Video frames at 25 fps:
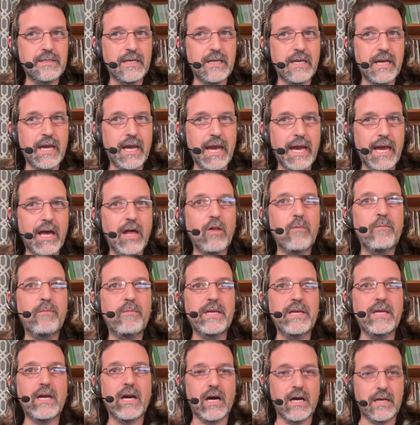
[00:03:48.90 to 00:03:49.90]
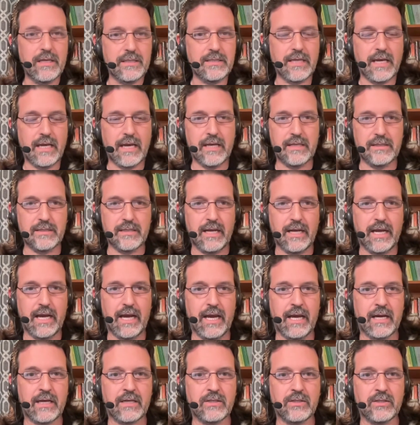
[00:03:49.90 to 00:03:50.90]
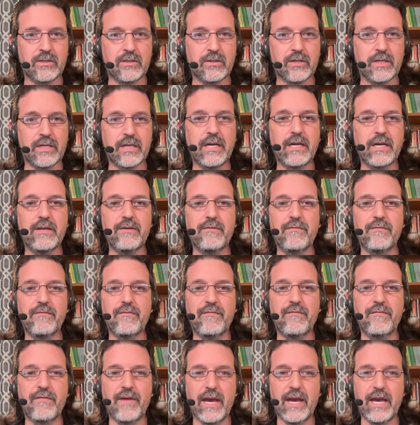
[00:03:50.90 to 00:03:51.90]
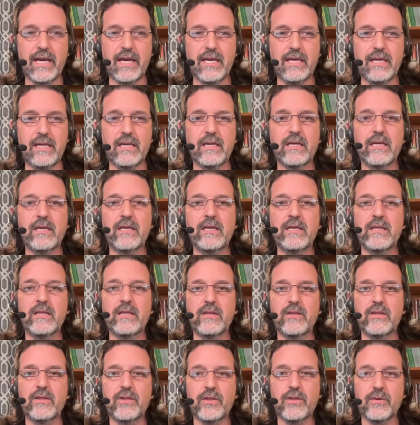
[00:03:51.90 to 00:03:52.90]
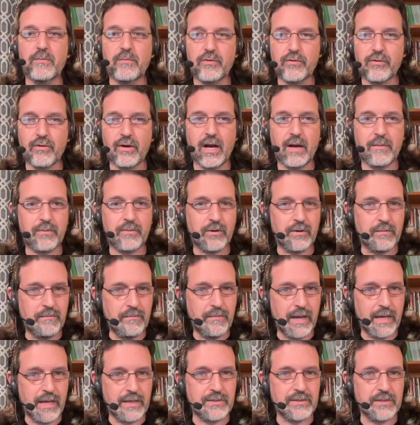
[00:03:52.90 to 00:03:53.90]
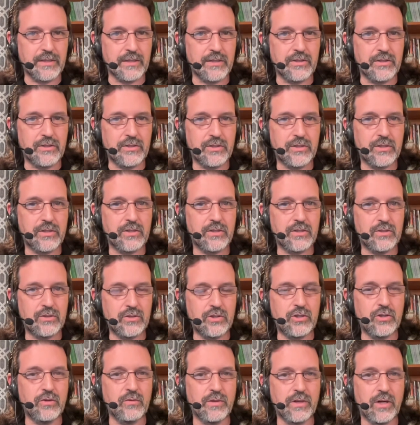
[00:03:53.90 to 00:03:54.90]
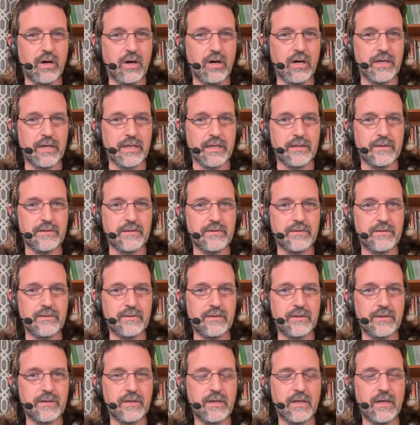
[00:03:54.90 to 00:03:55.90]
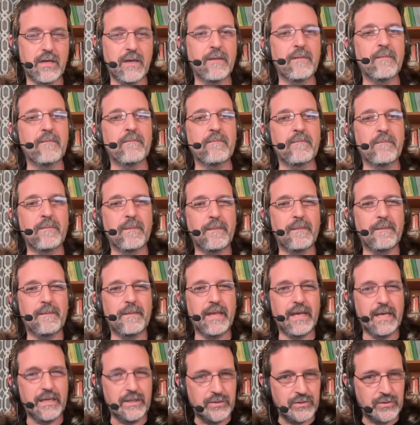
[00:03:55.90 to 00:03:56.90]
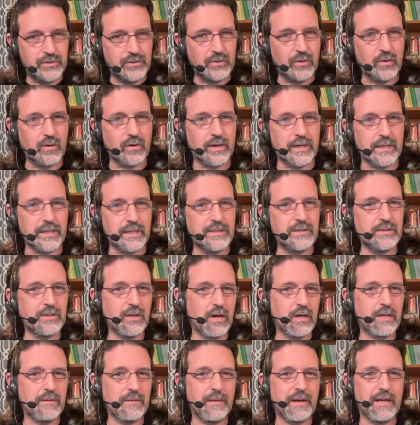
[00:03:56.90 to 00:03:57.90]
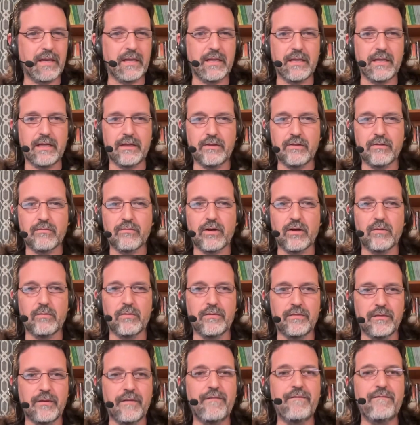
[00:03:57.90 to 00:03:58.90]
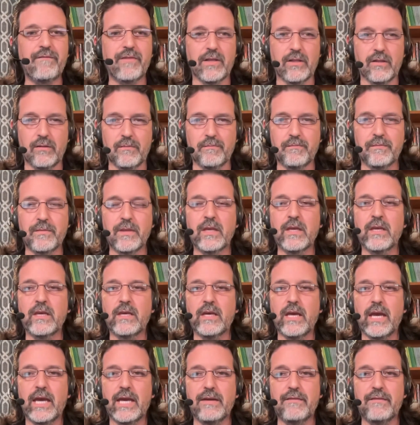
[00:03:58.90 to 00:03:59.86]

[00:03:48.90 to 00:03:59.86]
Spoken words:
helping us as an actor convey the proper message to an audience. A story, let's talk about it in the realm of a film. A